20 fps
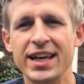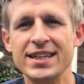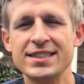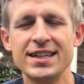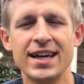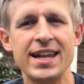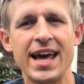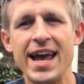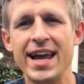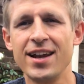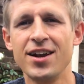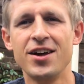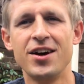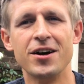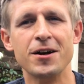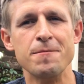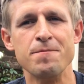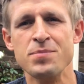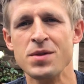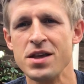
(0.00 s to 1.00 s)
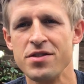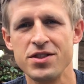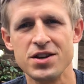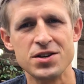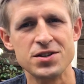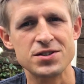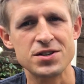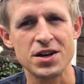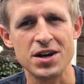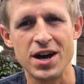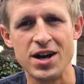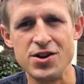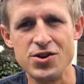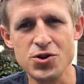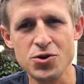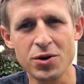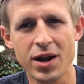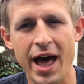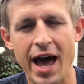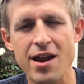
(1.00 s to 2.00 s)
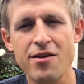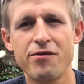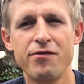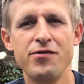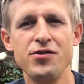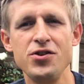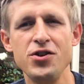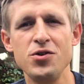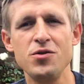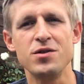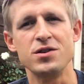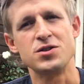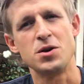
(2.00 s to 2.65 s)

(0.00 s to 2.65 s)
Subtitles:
He said, hey, look, there's a new land for you.